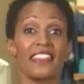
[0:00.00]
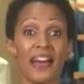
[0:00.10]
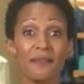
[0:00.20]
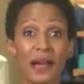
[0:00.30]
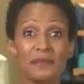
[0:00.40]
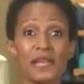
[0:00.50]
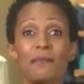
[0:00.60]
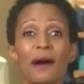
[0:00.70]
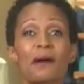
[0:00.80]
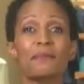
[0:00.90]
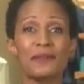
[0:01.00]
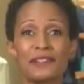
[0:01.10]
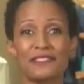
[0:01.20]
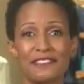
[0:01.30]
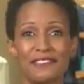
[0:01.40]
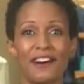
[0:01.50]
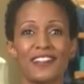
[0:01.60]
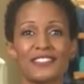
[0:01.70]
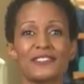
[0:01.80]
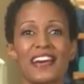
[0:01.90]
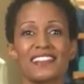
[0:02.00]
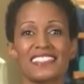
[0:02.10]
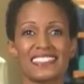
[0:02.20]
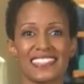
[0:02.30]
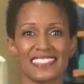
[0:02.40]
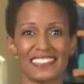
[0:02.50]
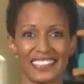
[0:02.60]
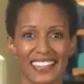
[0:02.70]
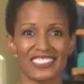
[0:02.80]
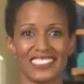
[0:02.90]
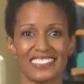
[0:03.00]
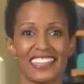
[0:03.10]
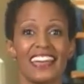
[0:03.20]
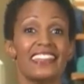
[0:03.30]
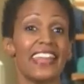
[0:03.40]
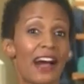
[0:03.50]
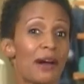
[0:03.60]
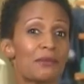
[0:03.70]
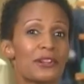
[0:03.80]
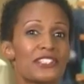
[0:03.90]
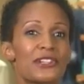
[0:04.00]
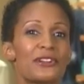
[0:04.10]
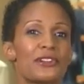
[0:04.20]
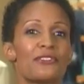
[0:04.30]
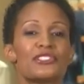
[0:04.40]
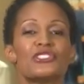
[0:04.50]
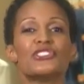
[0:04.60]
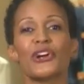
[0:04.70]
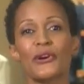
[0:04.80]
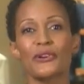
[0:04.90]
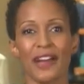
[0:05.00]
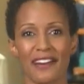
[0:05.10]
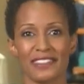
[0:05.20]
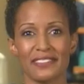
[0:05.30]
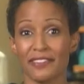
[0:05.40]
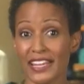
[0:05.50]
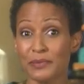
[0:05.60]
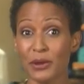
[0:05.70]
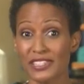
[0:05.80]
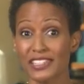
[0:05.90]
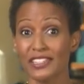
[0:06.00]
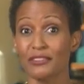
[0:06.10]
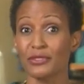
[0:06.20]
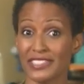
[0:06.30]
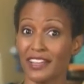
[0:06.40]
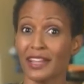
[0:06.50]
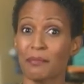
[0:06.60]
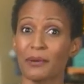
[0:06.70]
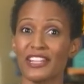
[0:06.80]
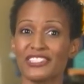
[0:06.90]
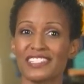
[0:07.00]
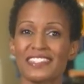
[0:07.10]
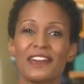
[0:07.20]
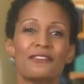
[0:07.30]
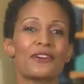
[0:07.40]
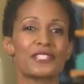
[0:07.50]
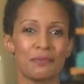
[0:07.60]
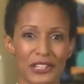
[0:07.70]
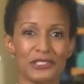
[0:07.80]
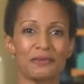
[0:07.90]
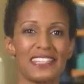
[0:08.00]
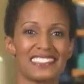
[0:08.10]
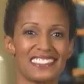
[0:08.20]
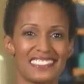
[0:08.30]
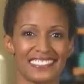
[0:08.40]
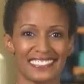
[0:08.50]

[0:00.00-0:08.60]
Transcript: That wraps up our beautiful fall 2006 collection. Now I'm going to turn it over to Joe Gravitt, Vice President of Retail Operations, for a special message.